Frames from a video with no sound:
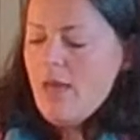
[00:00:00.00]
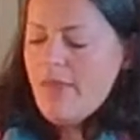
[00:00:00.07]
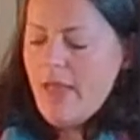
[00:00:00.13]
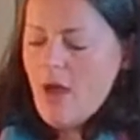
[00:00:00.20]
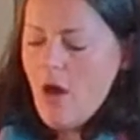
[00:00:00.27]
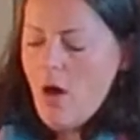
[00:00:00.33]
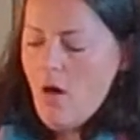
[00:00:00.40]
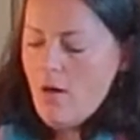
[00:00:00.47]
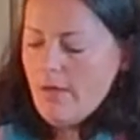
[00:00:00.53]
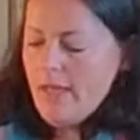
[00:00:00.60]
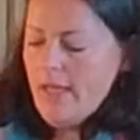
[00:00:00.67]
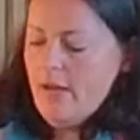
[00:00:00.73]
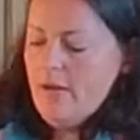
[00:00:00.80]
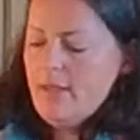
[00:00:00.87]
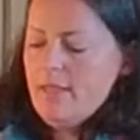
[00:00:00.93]
they all
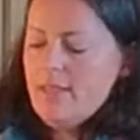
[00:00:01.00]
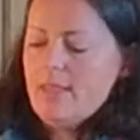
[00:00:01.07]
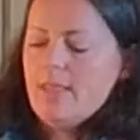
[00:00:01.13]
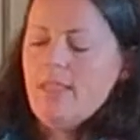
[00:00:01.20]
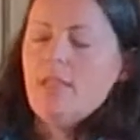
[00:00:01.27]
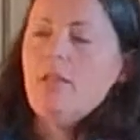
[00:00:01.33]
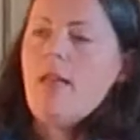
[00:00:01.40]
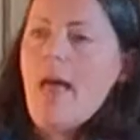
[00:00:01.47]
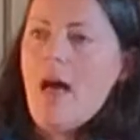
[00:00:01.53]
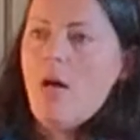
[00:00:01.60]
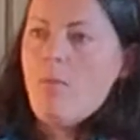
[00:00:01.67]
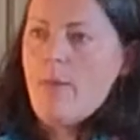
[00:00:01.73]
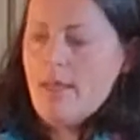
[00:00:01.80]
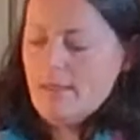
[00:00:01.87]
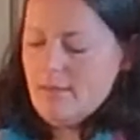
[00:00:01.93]
carried steel
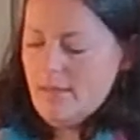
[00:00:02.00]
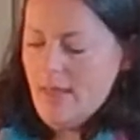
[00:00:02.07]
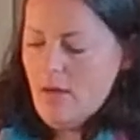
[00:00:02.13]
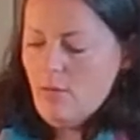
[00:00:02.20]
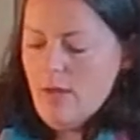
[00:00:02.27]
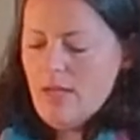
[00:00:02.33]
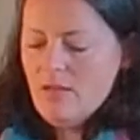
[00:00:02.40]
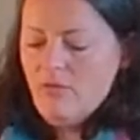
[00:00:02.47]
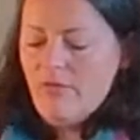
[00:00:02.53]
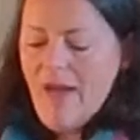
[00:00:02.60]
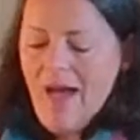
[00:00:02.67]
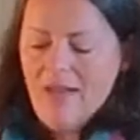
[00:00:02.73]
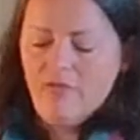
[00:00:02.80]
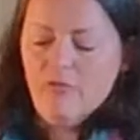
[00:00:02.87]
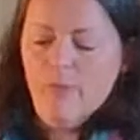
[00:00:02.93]
helmets that weighed
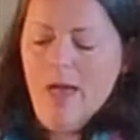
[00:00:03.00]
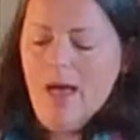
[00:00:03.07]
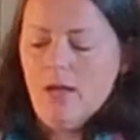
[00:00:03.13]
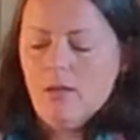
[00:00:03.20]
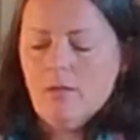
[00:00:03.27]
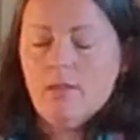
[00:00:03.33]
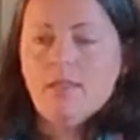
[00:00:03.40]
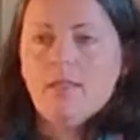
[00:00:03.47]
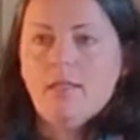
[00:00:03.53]
5 pounds,